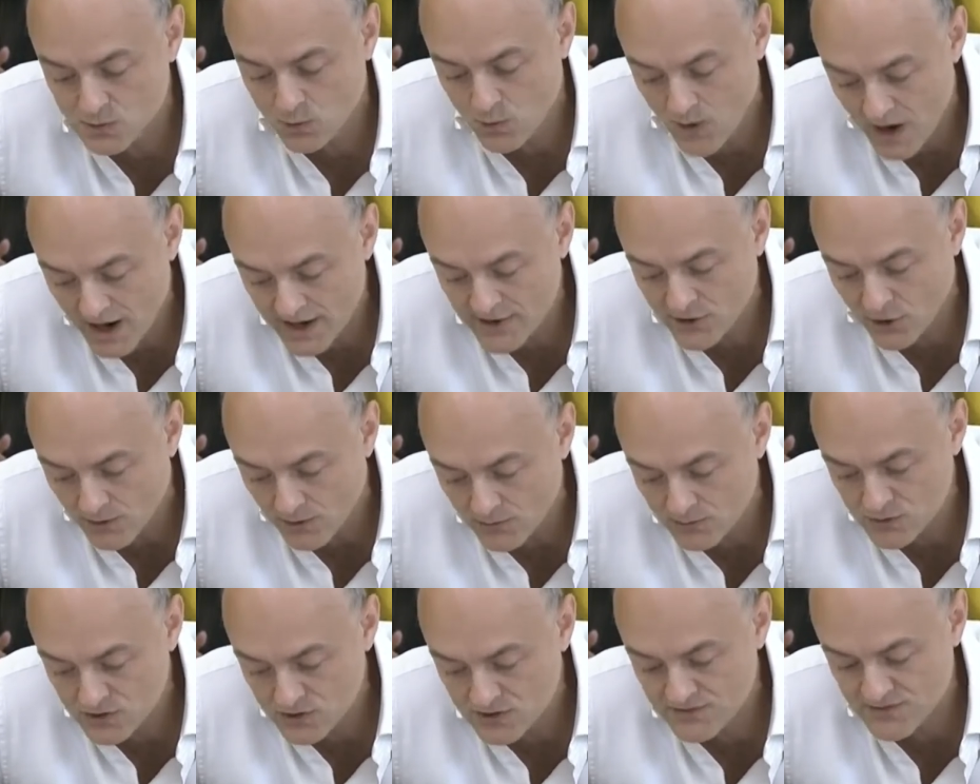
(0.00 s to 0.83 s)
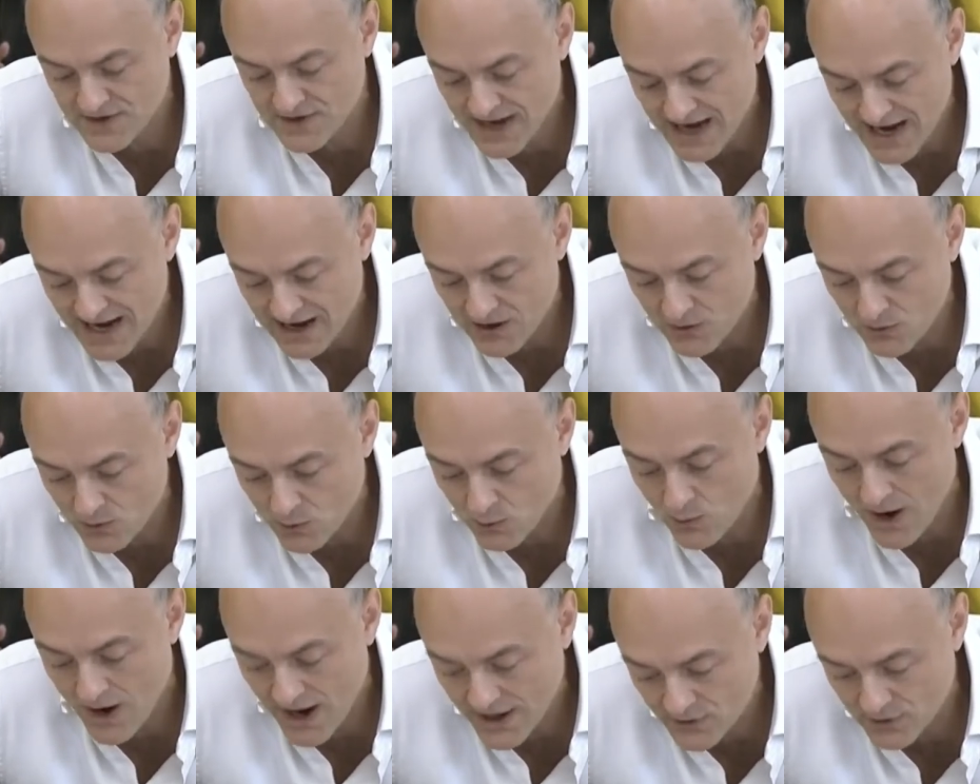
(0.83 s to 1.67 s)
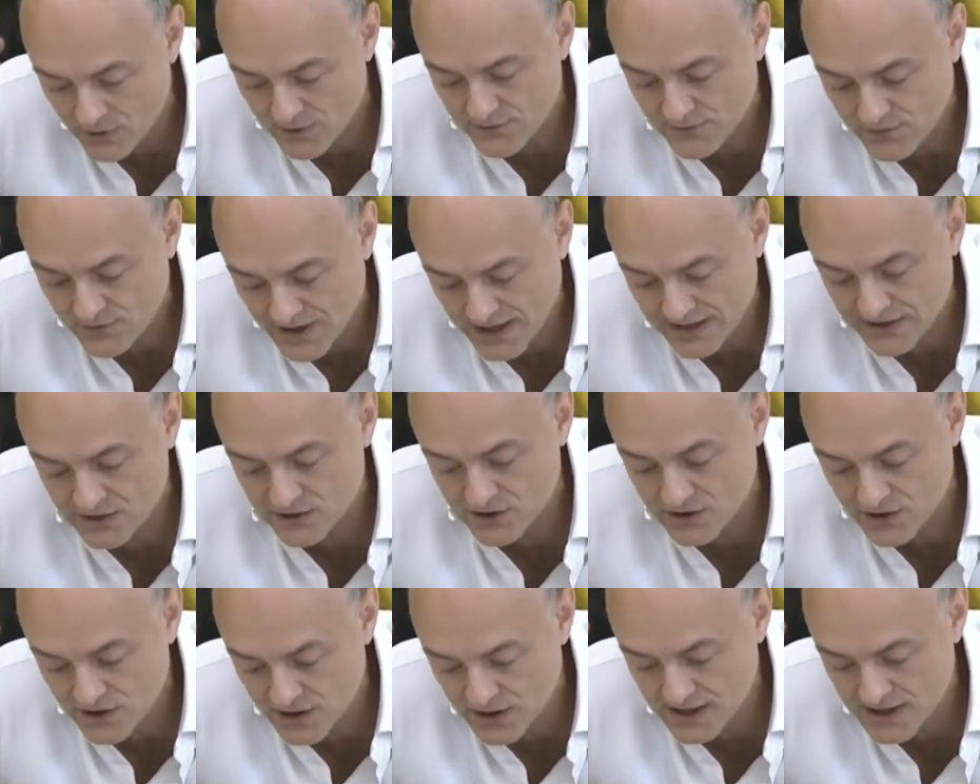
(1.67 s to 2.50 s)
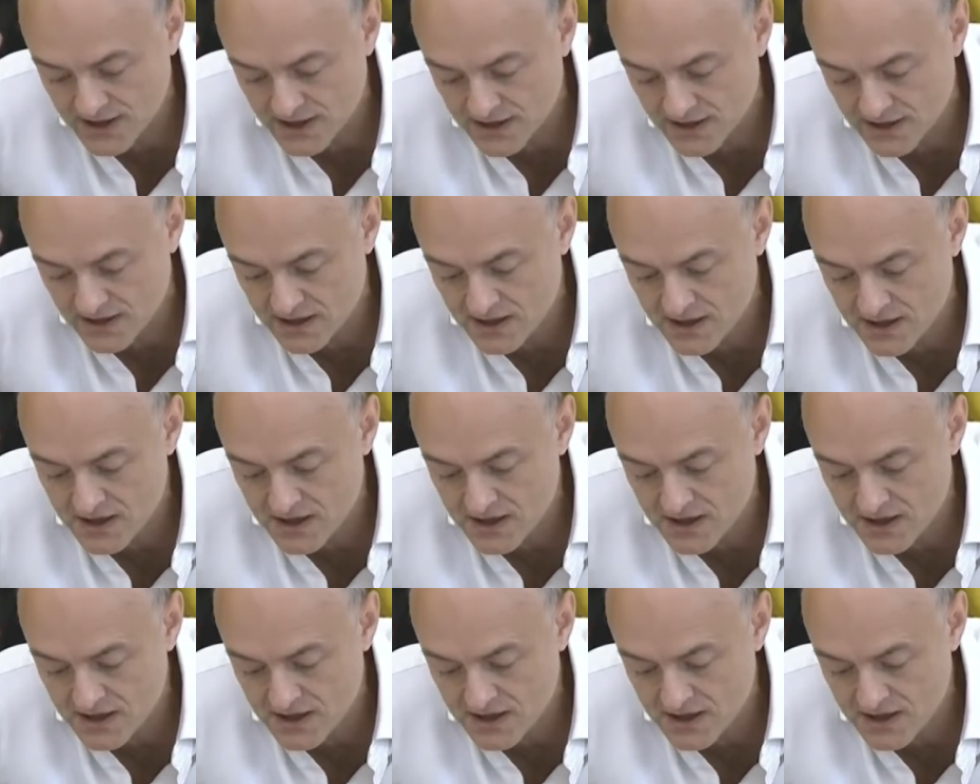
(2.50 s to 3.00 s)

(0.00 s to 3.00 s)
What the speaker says: Why not move now? Why not flatten earlier?